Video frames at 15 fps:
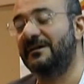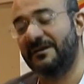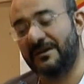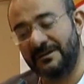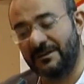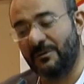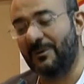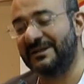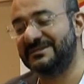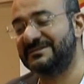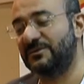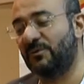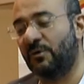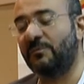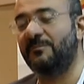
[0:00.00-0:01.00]
in the
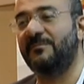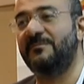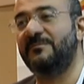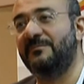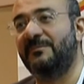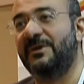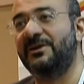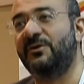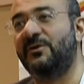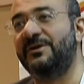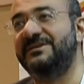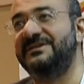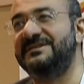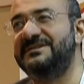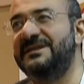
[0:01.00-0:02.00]
West, or
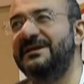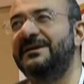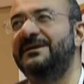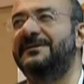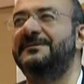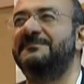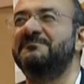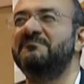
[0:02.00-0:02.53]
minorities here,